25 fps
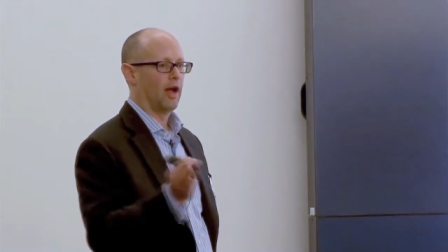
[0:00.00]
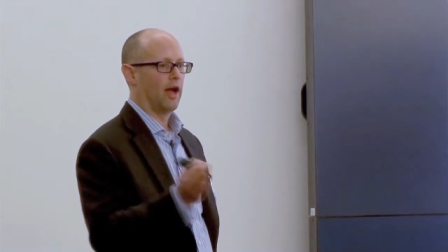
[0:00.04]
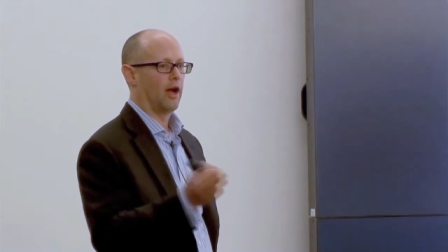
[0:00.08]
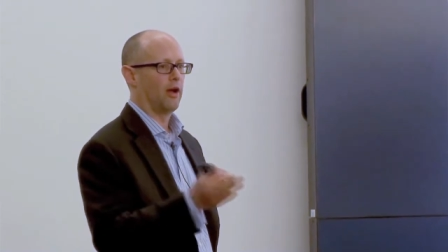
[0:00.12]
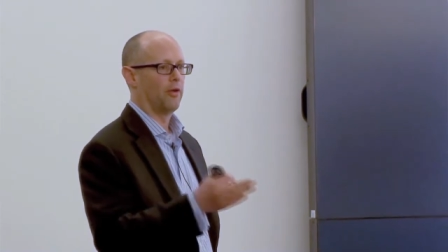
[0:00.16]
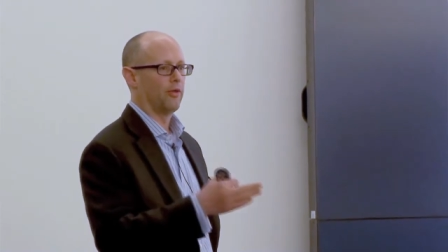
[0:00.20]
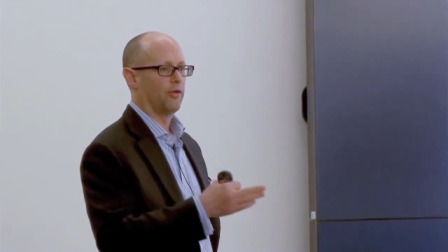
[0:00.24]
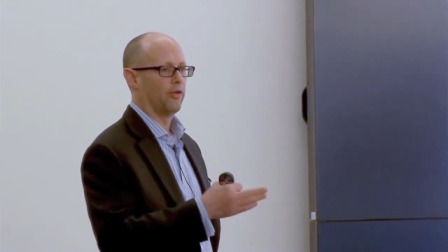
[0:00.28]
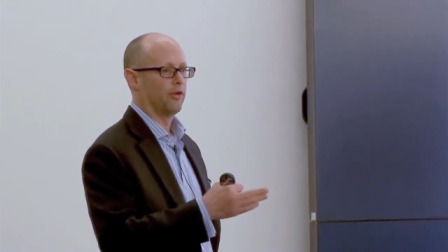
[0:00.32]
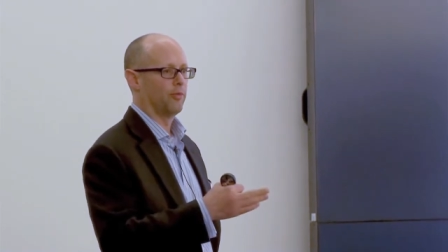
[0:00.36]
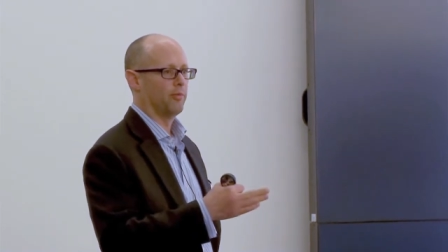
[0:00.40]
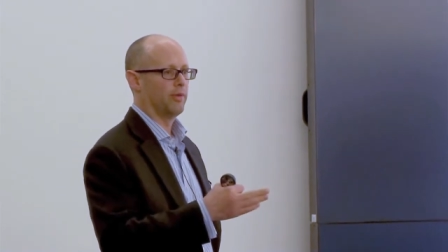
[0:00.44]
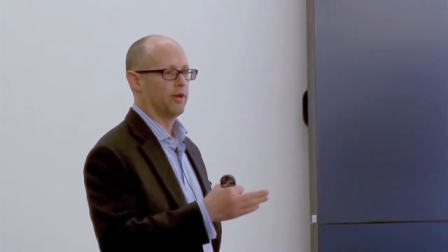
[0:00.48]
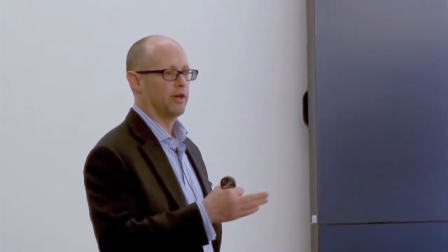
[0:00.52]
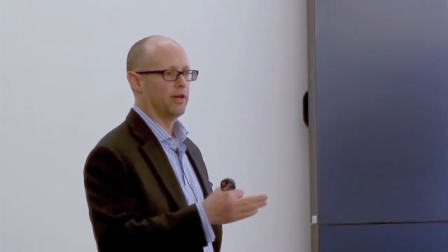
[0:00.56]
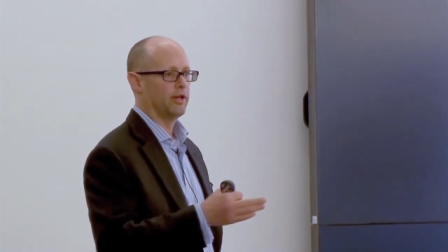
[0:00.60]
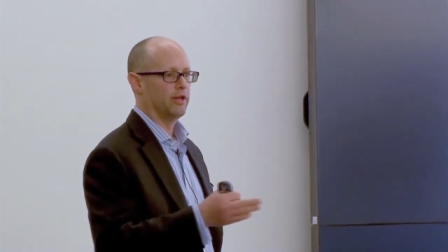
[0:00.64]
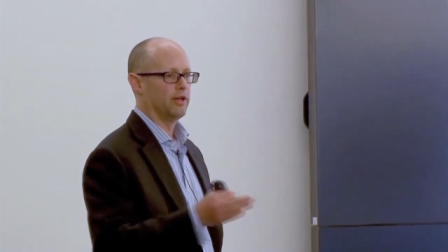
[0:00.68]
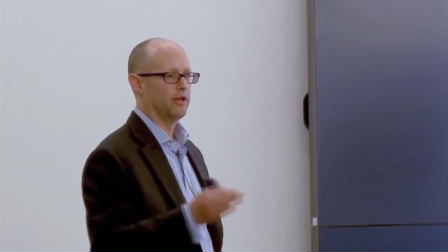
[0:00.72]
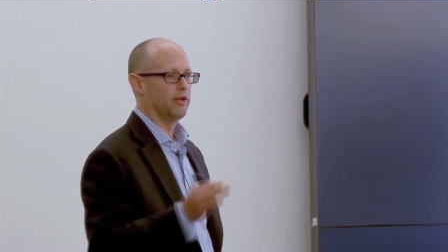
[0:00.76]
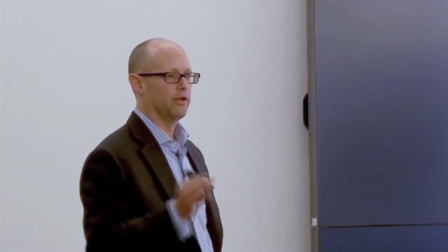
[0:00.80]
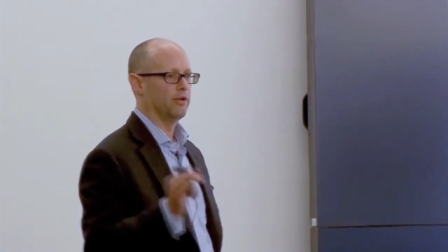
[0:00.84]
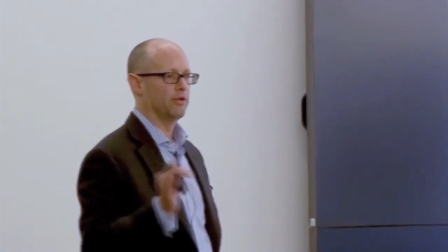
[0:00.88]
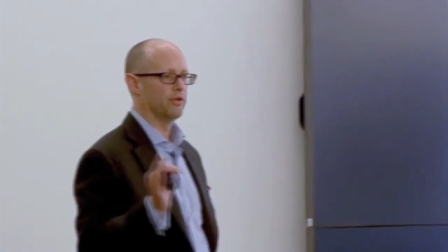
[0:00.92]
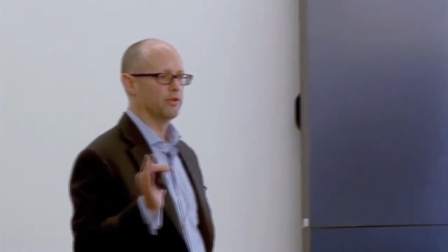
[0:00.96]
how they're
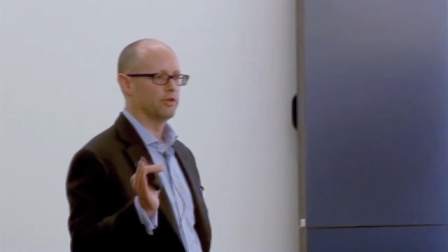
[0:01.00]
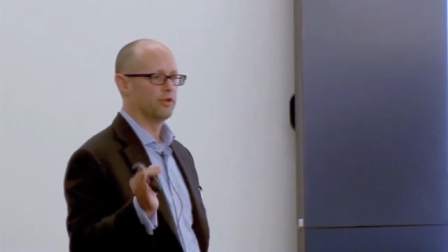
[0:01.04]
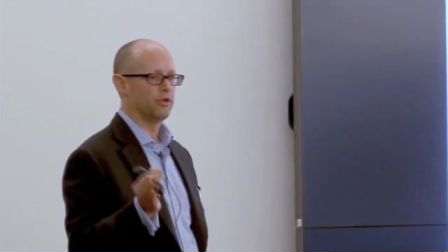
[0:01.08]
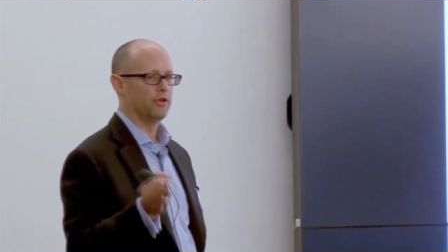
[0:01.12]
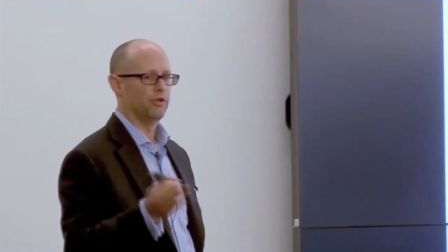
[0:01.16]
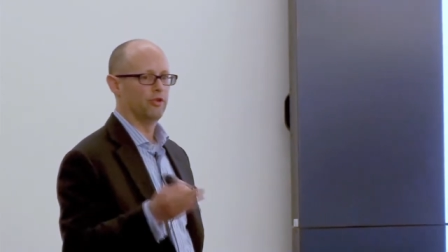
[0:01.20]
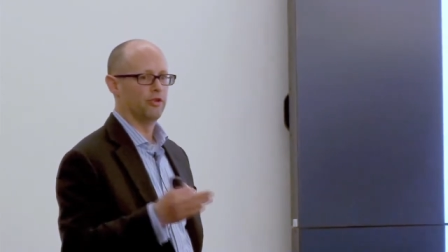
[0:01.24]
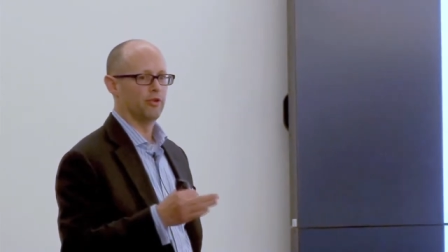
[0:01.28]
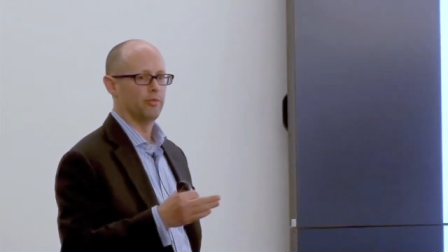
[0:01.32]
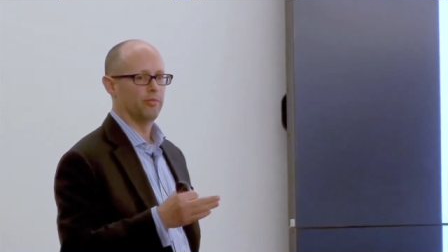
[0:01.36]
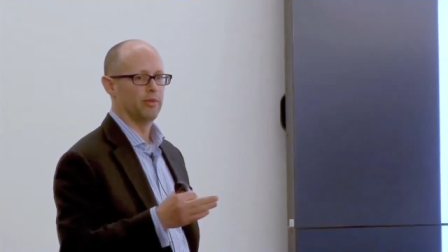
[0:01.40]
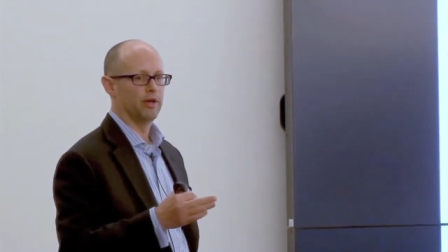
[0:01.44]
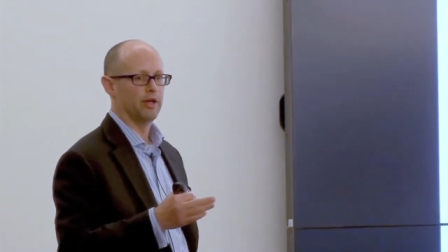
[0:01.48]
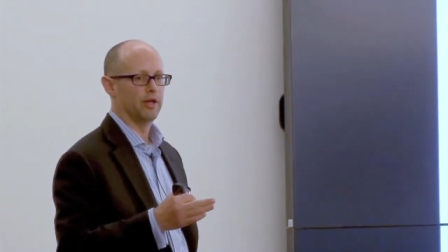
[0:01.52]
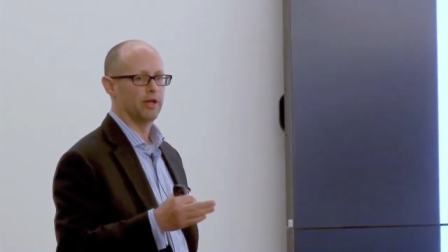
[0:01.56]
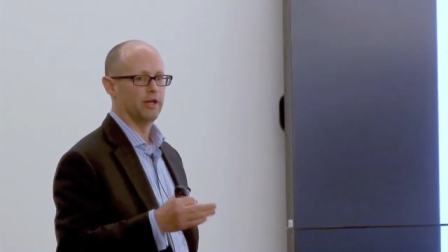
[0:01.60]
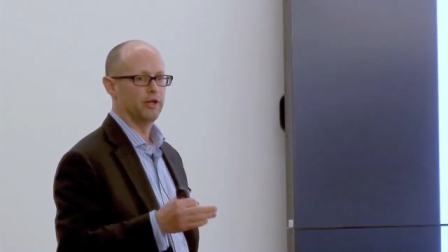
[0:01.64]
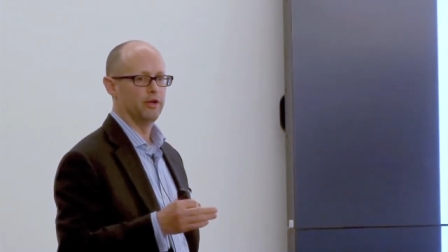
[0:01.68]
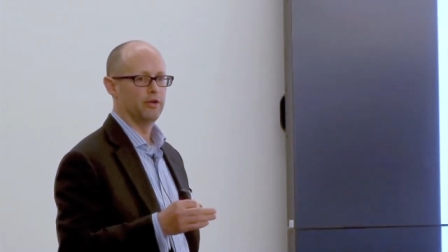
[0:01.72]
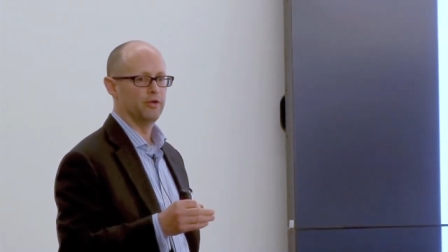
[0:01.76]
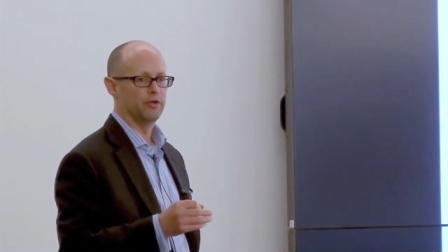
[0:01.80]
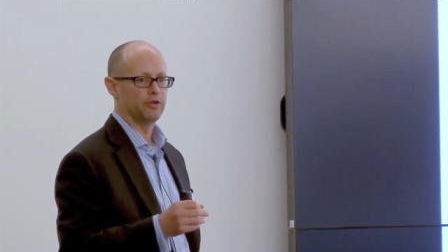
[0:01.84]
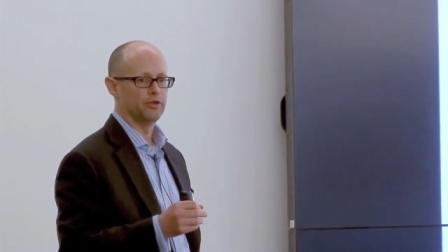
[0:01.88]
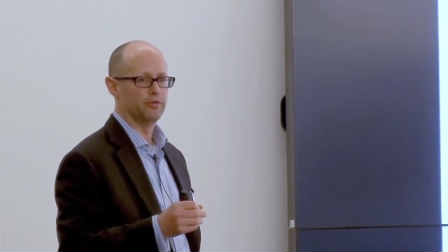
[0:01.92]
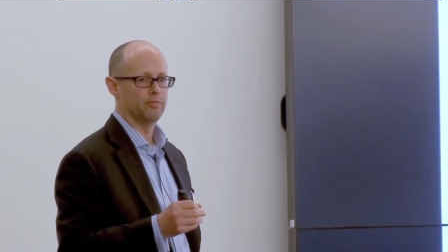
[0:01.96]
being used, who they're being
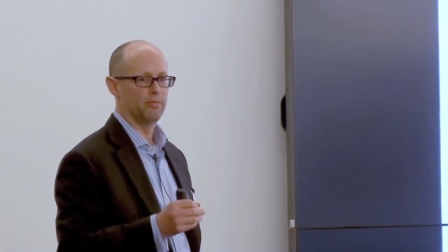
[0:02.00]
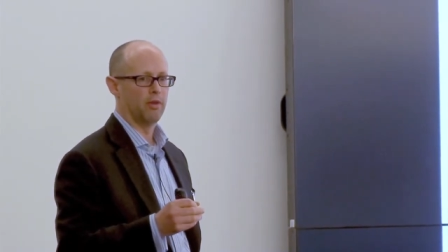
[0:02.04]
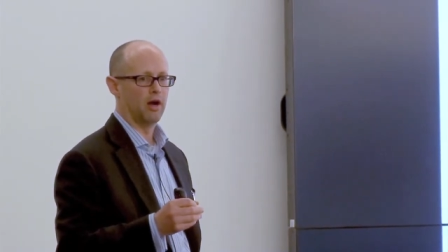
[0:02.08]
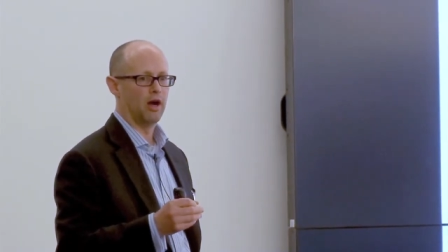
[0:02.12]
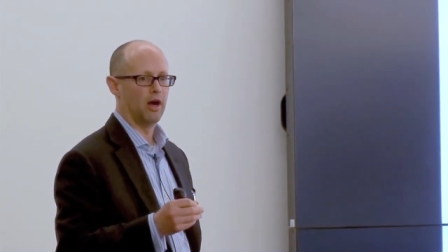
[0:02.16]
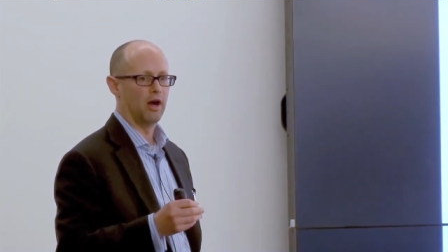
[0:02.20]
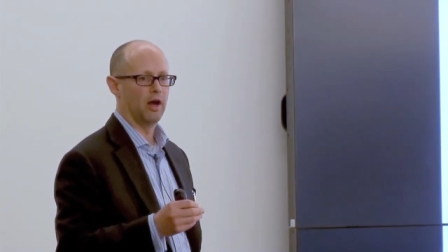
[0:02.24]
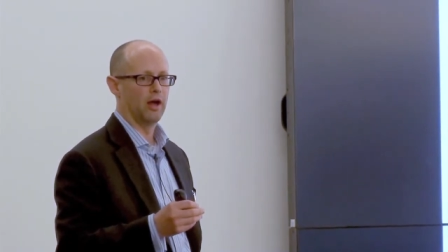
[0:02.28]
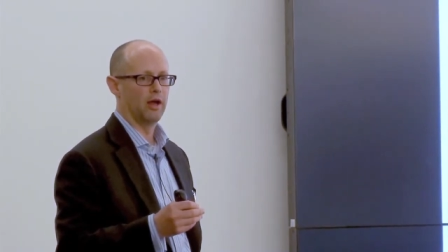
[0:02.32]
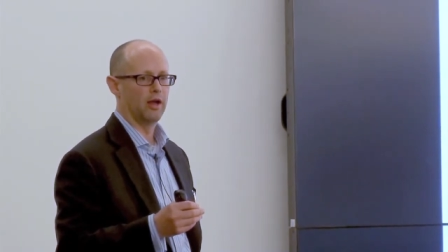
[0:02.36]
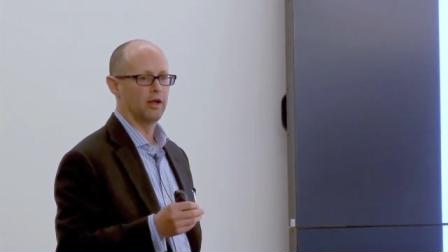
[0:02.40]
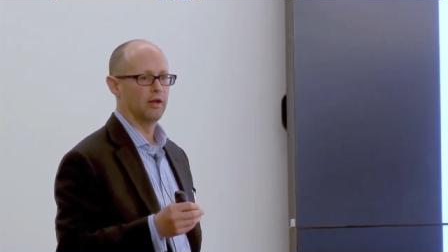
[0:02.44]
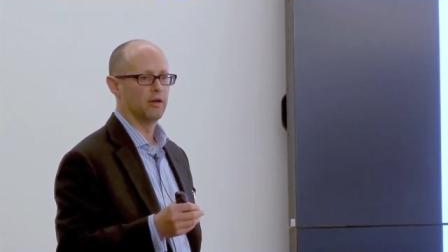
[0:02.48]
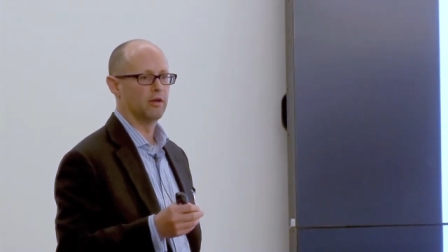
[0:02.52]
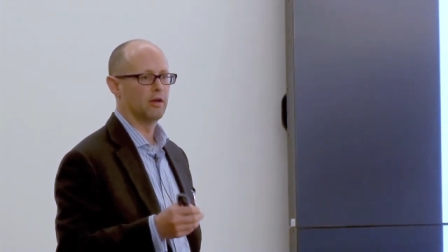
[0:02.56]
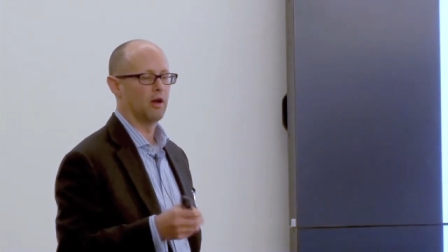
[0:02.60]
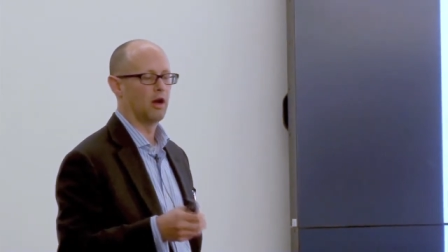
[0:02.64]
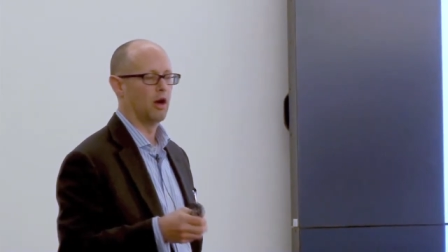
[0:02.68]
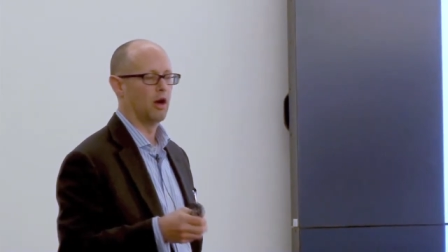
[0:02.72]
used by,